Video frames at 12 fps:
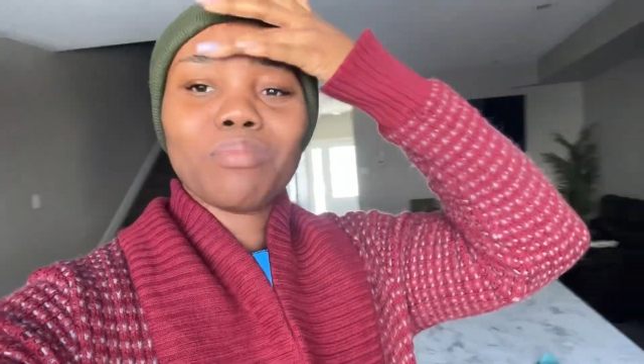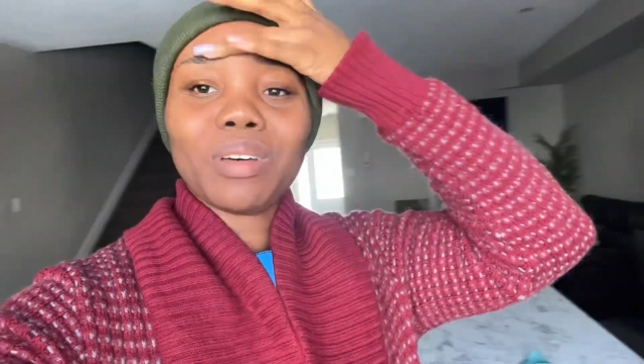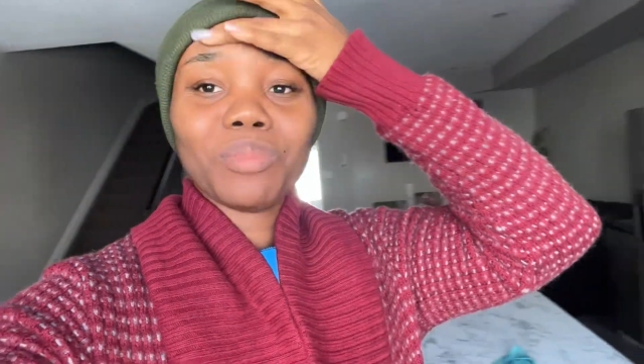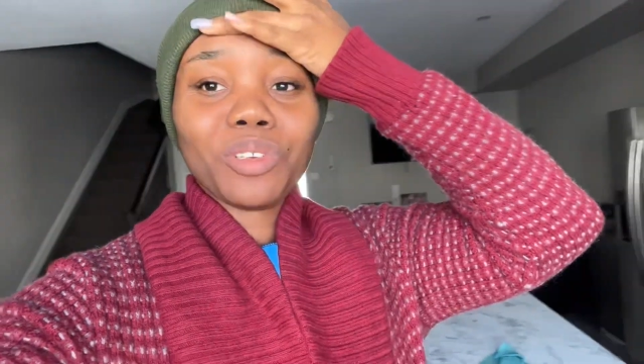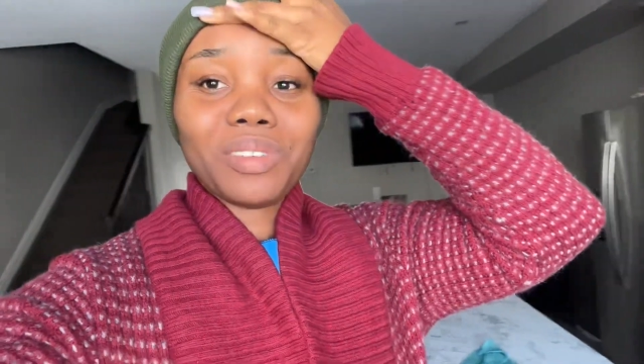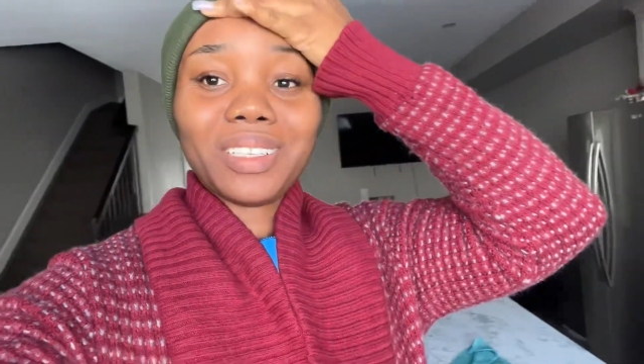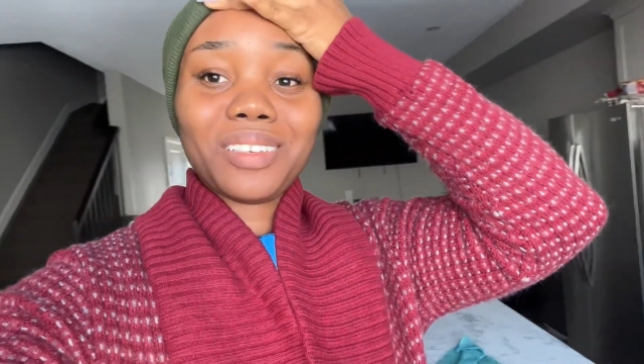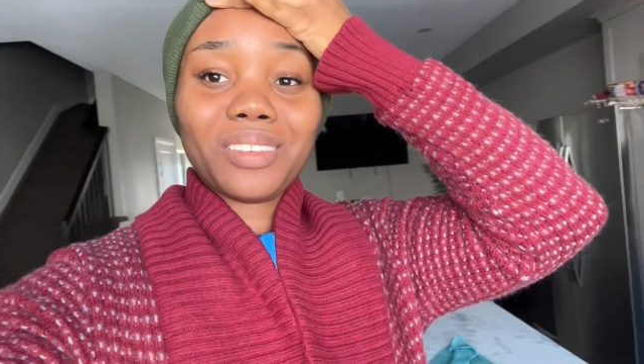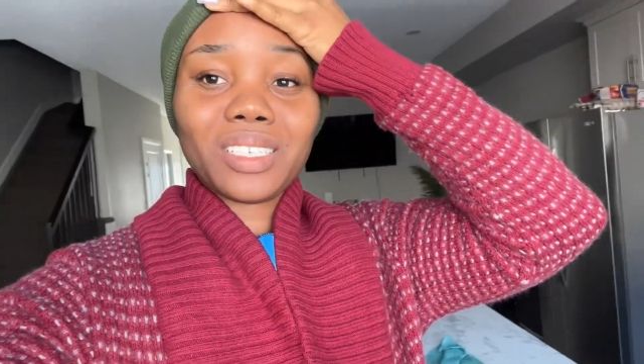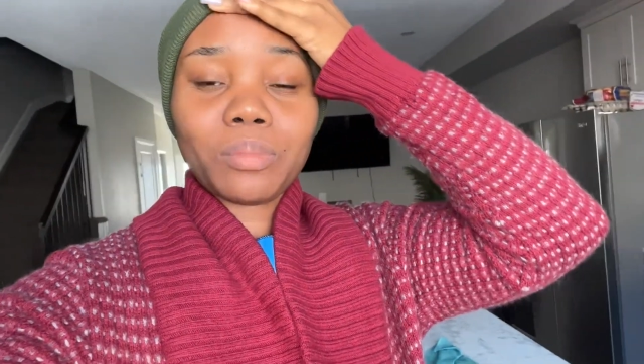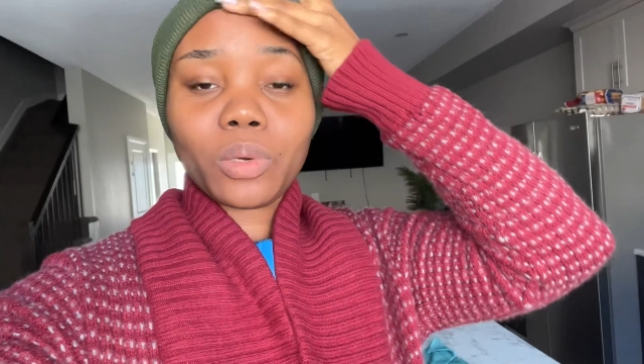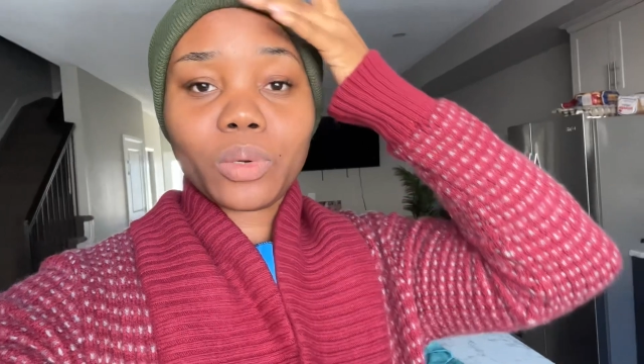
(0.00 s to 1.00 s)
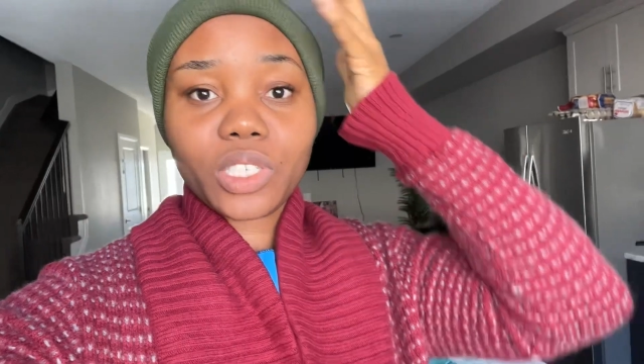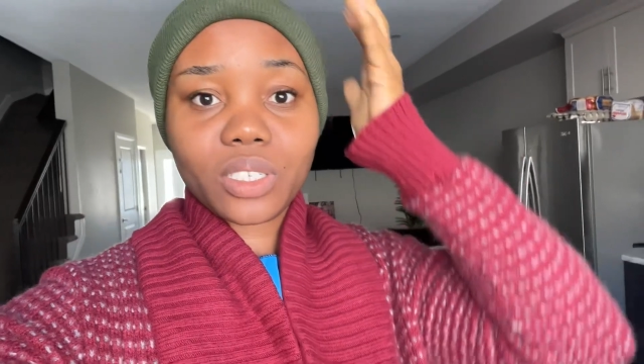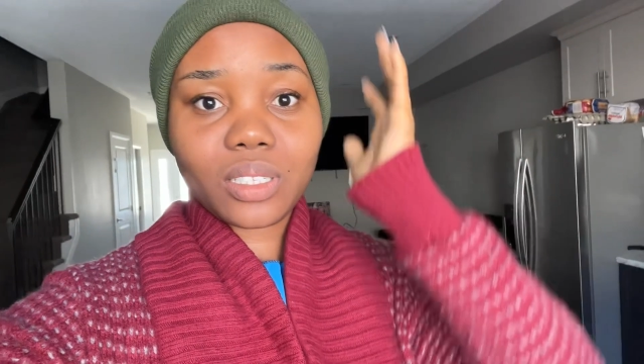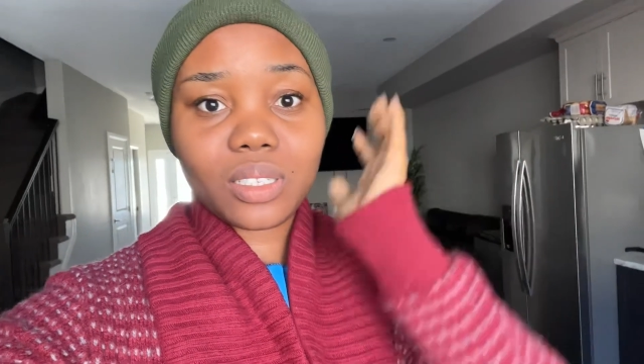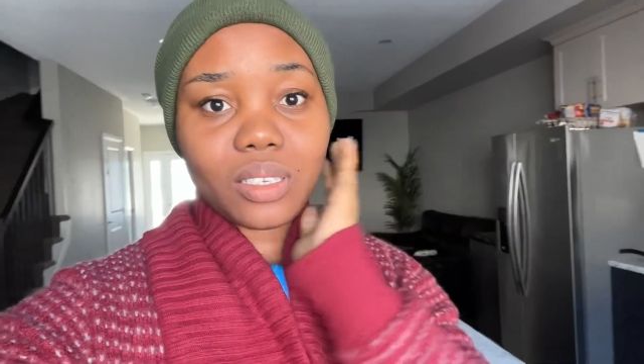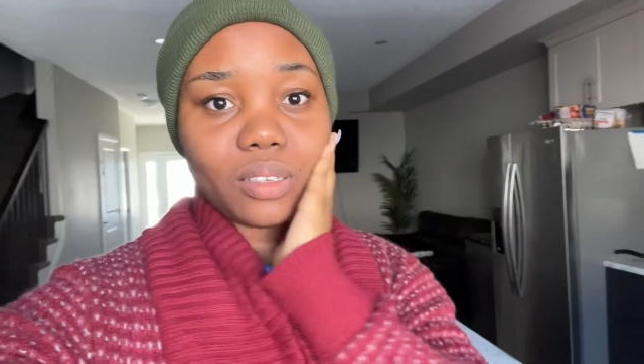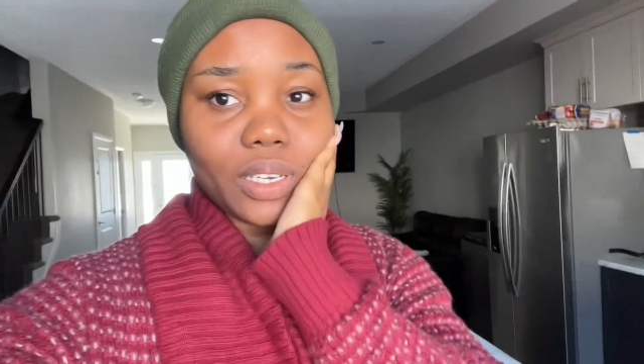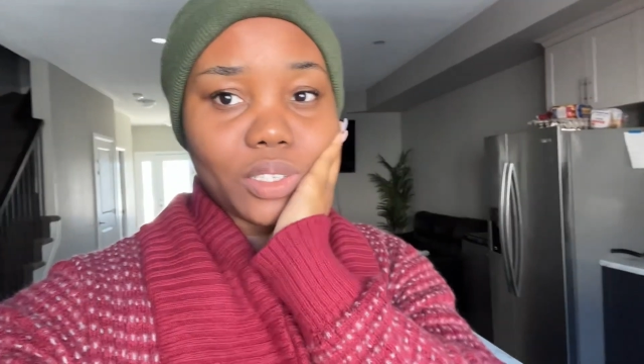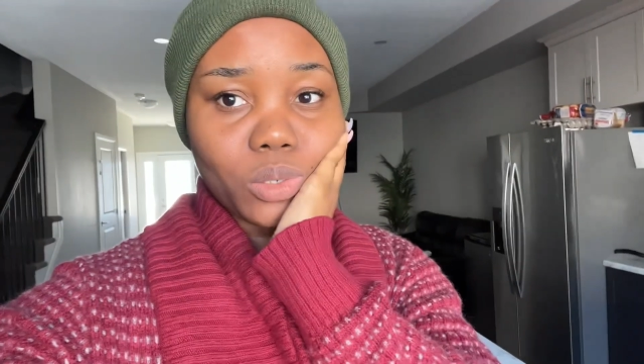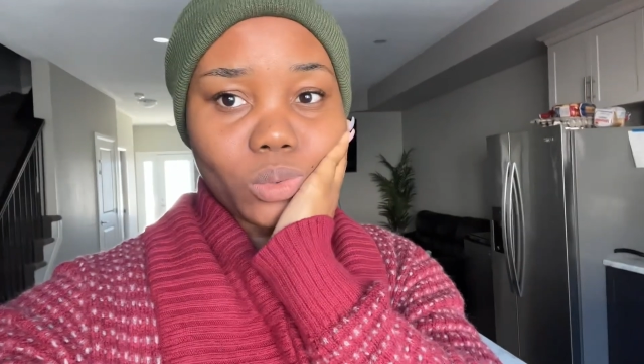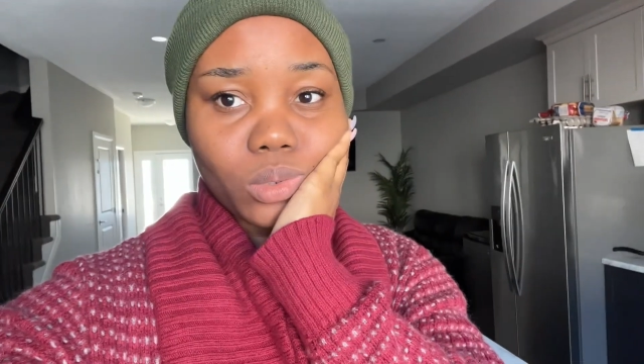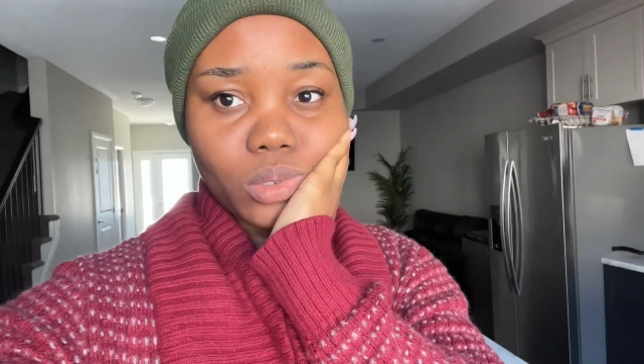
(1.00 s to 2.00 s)
I'm not really crazy about watching T V. I
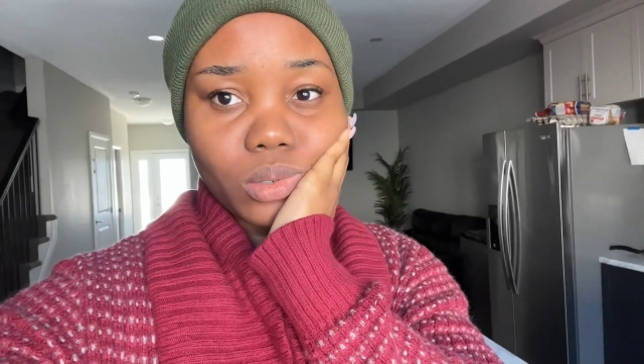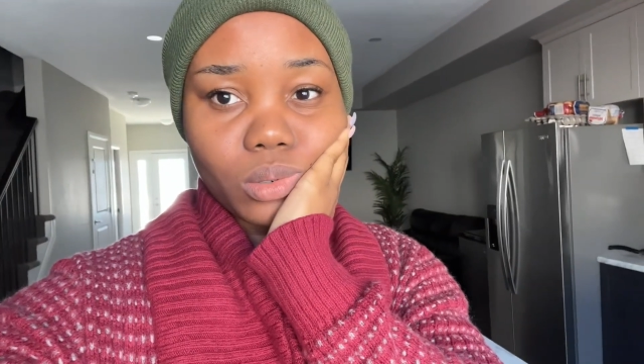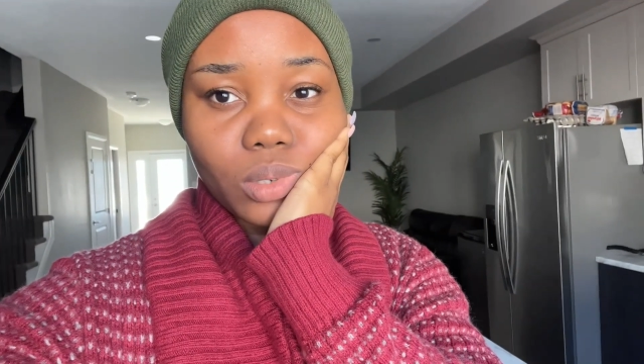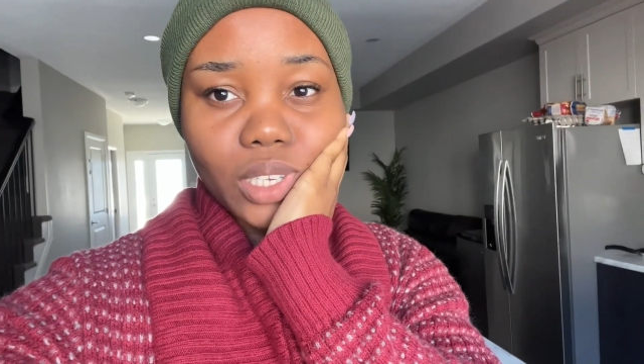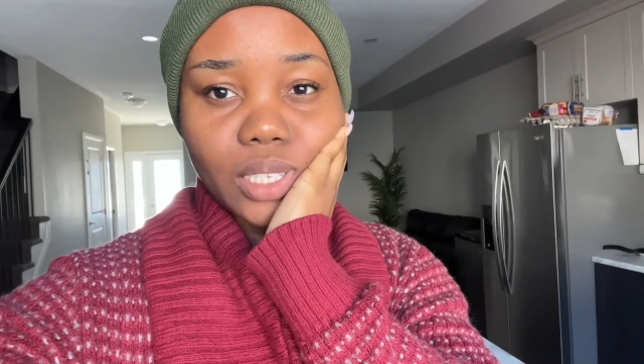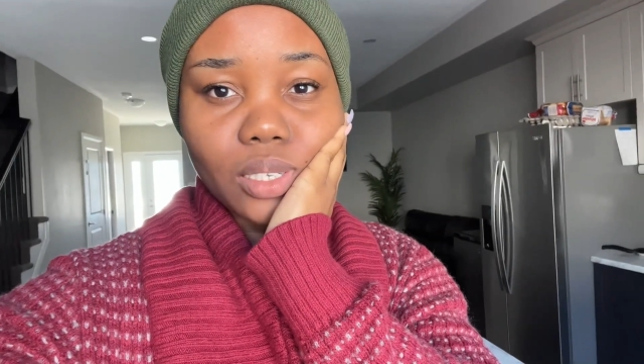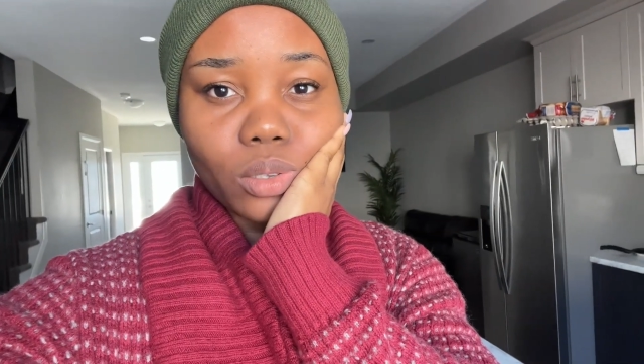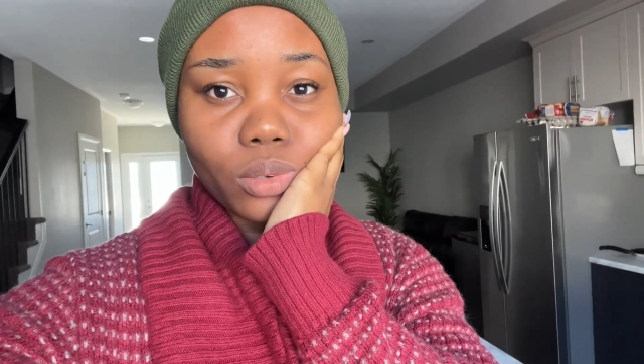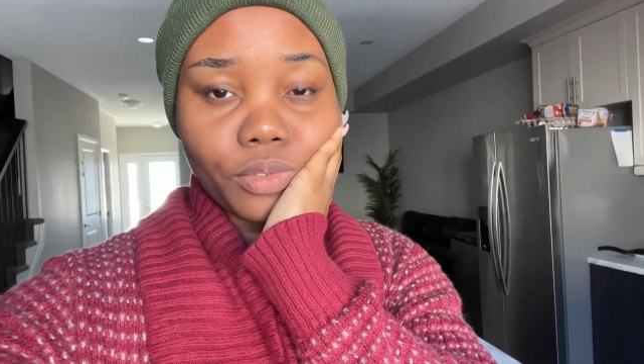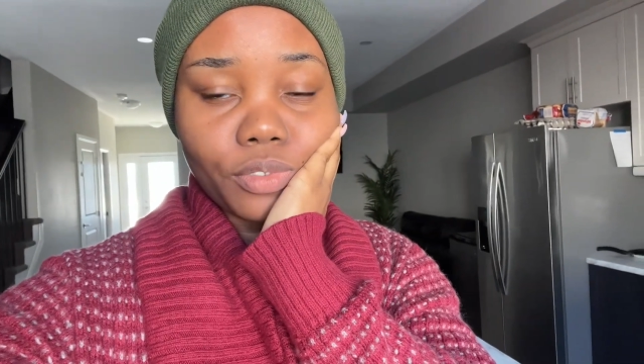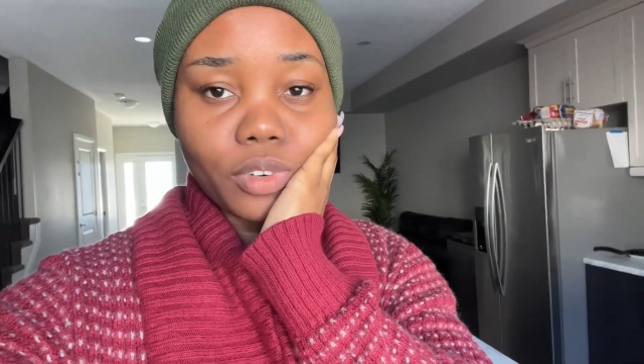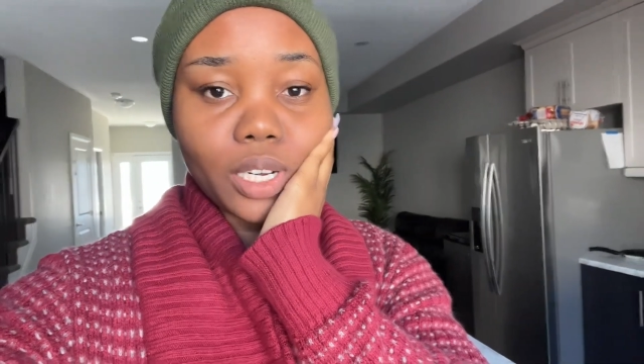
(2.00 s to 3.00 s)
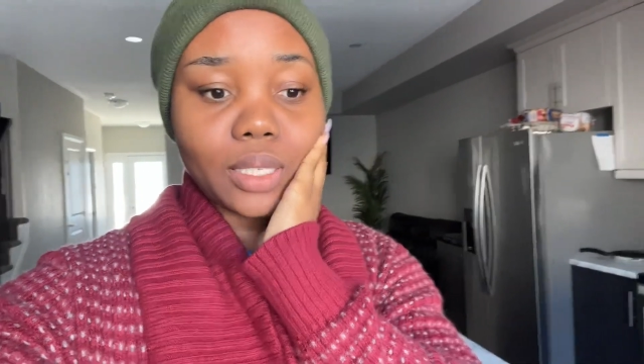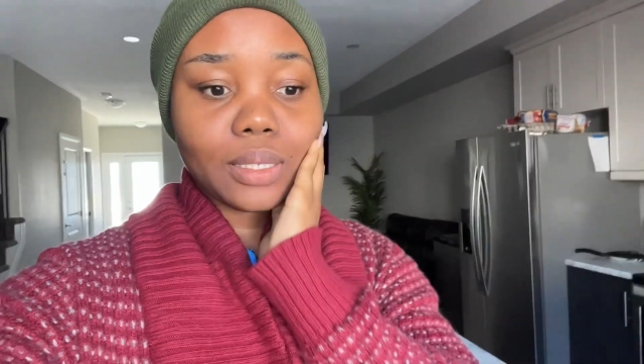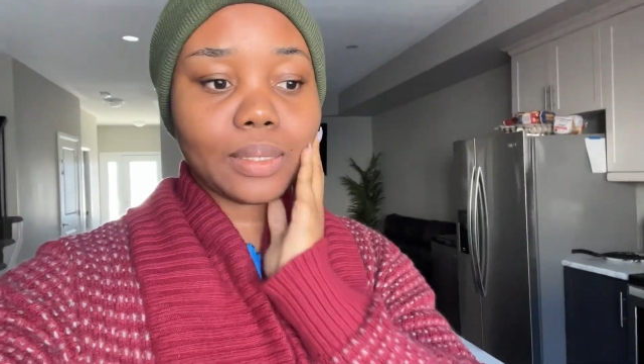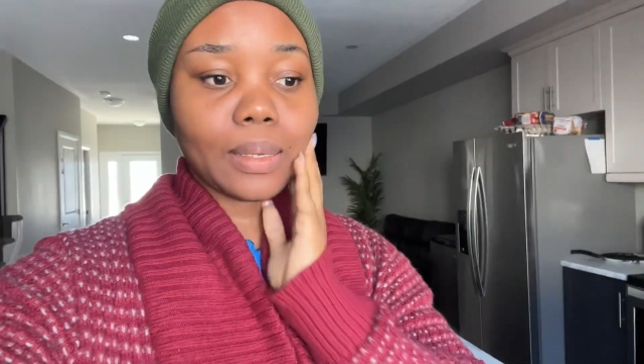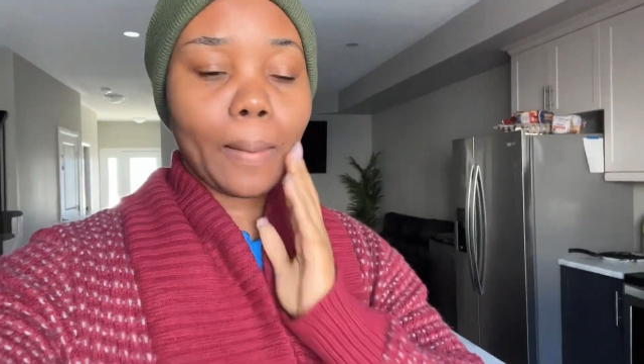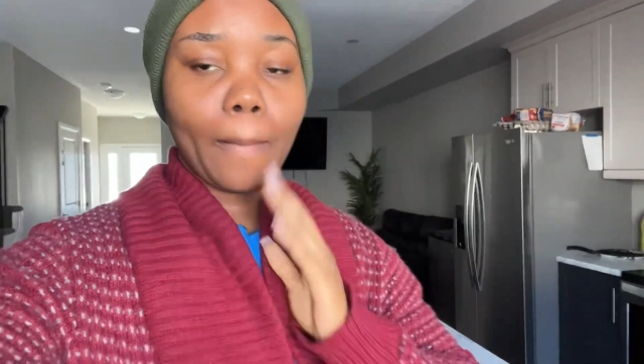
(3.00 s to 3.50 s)
just want to get enough rest.